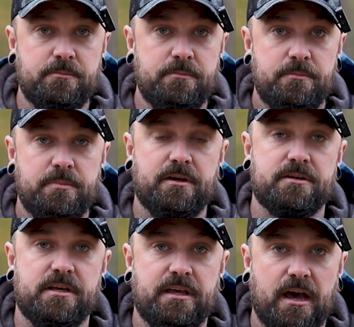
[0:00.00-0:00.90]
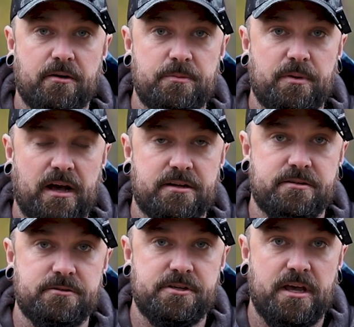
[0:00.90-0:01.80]
them, because I carry
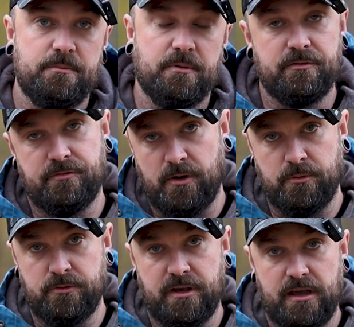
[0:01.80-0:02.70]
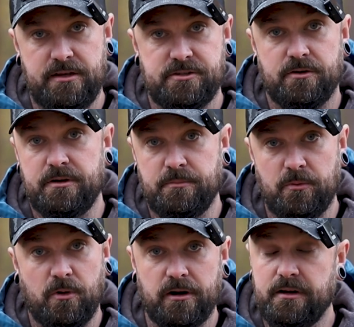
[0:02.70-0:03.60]
plasters in my phone case or in my
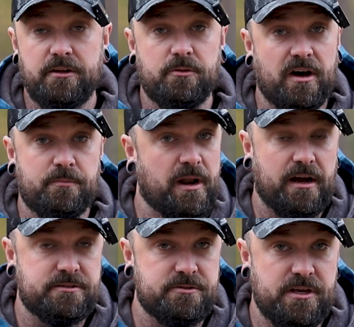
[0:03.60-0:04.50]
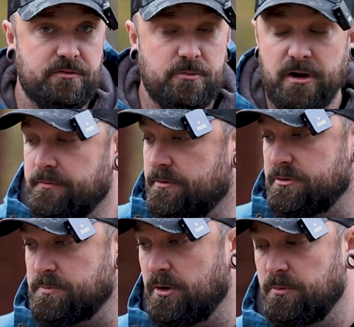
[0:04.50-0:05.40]
wallet. I do have plasters everywhere. I have 2
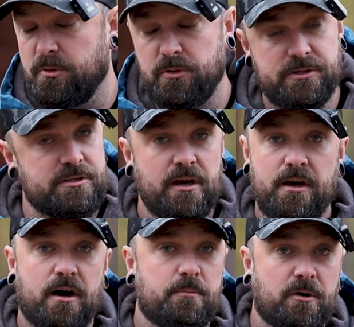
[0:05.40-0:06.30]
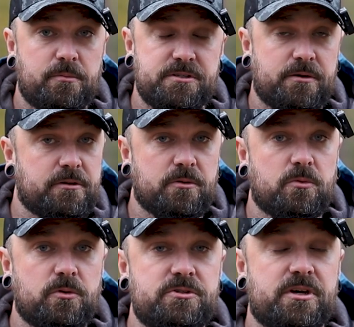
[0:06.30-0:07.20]
small boys. I'm always out in the
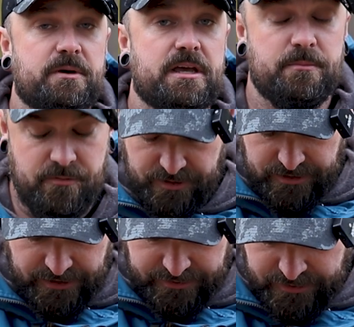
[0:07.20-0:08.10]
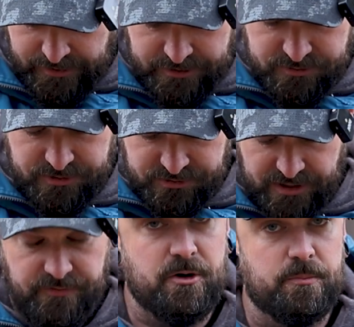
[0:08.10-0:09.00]
woods. I'm a haemophiliac. So I just
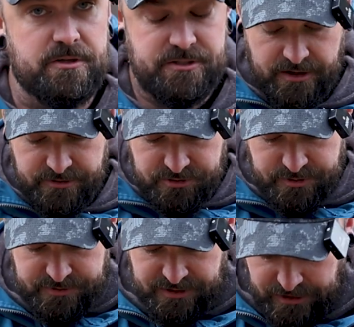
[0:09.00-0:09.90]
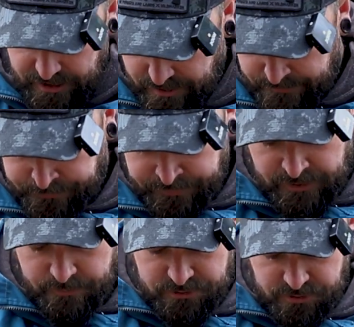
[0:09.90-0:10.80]
have a couple of Steri-Strips in there.
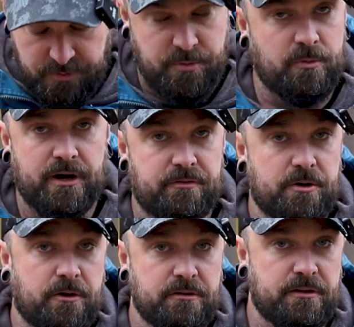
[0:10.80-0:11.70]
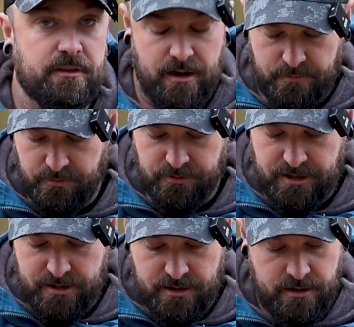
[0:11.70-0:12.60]
But you could put whatever you want in there.
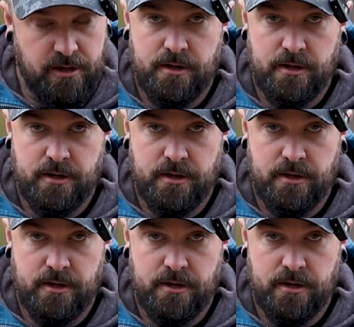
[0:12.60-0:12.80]
Money,